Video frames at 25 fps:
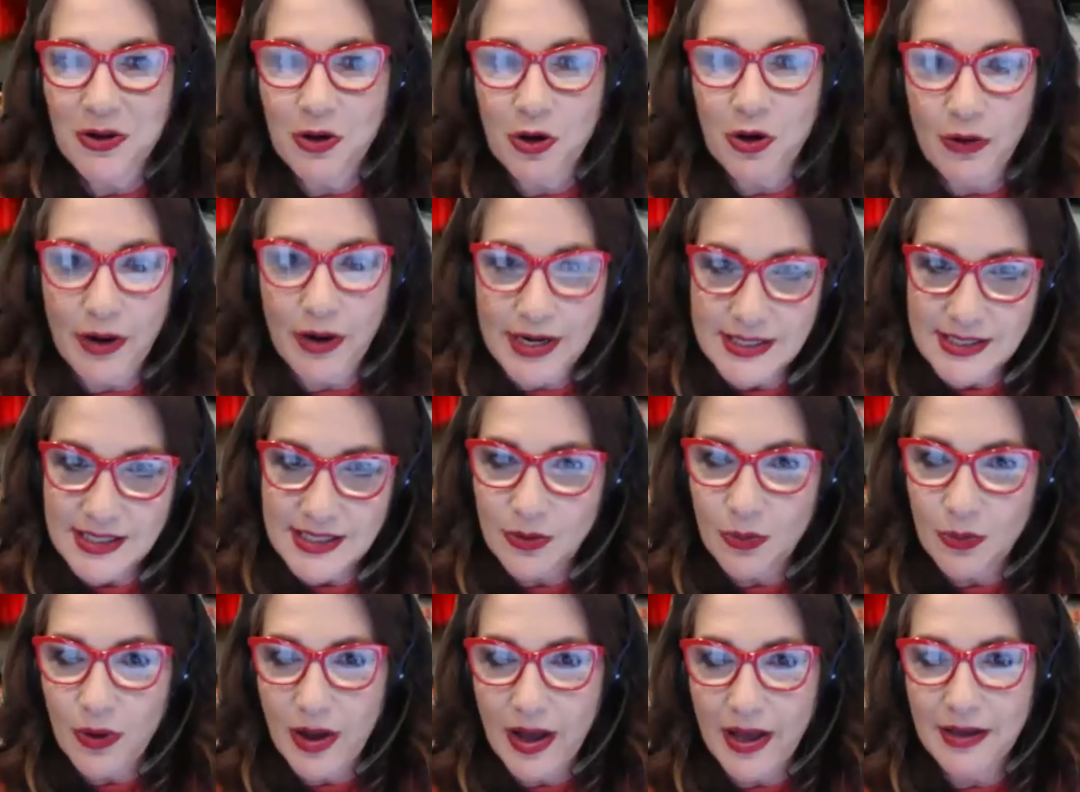
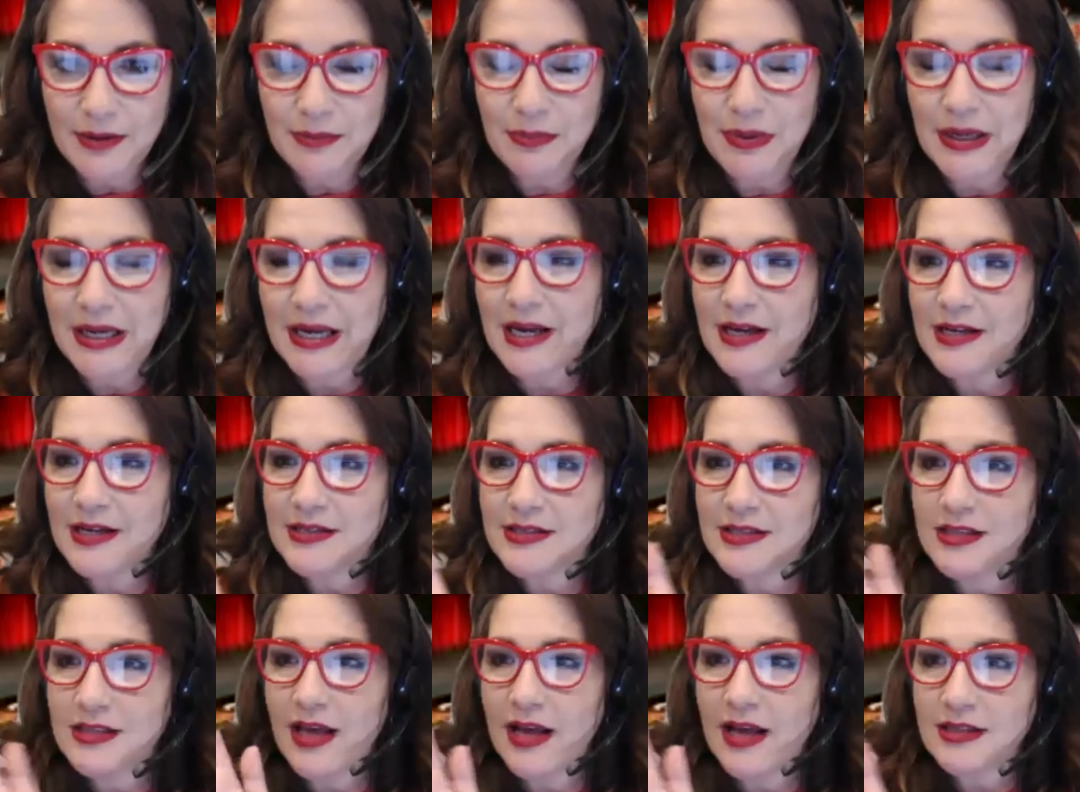crazy one because
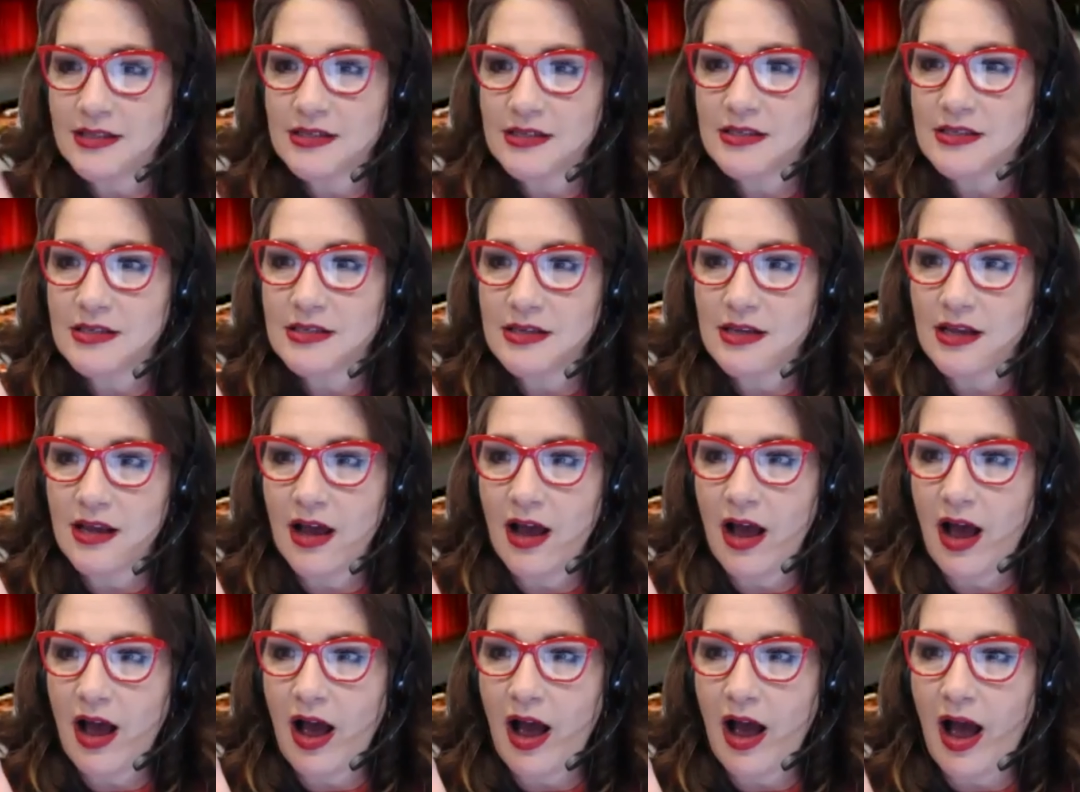that's
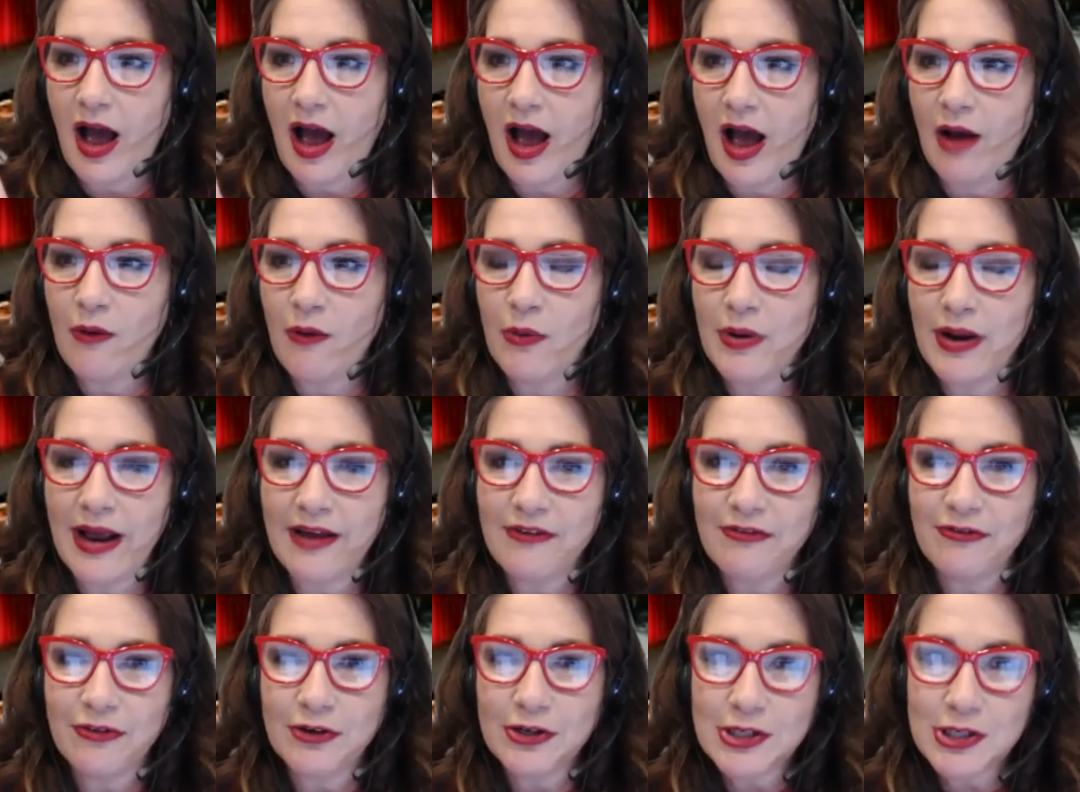when I
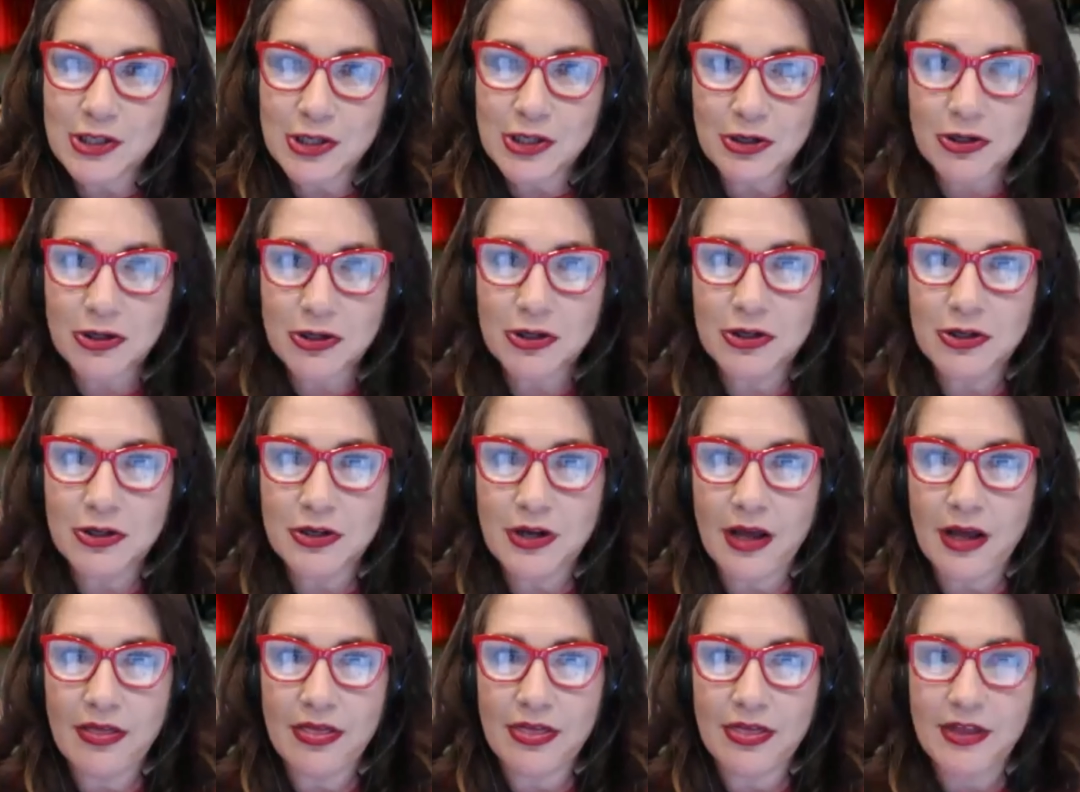first heard
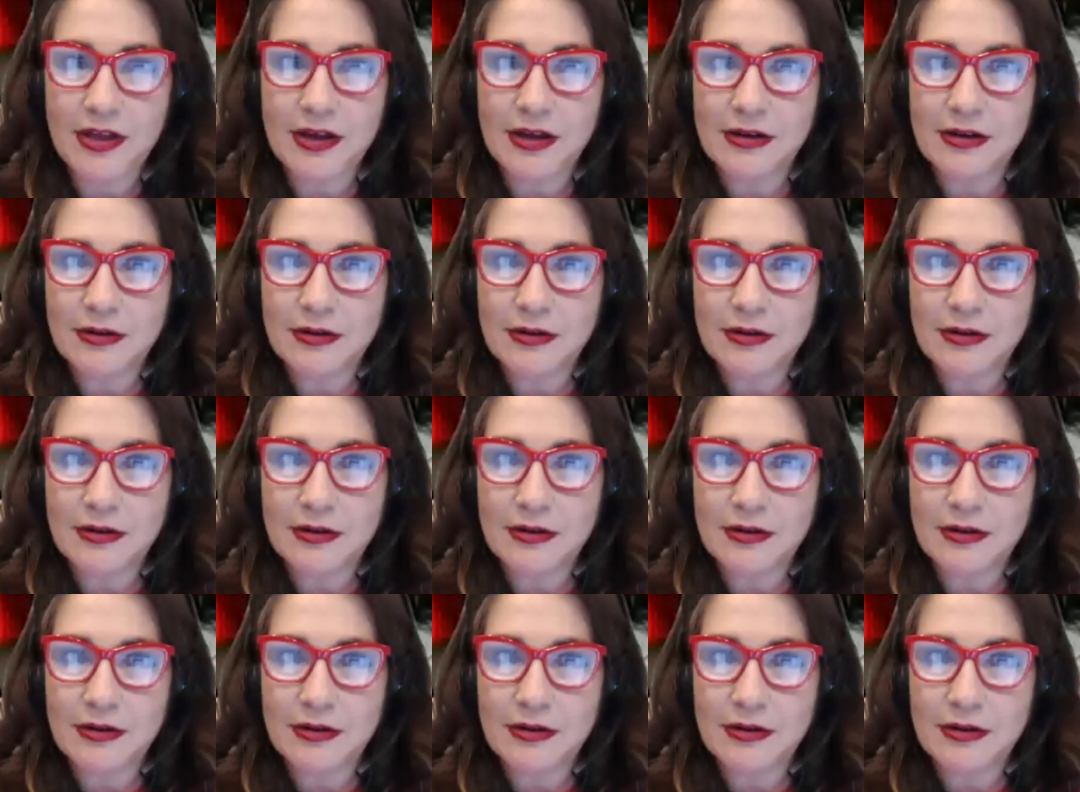the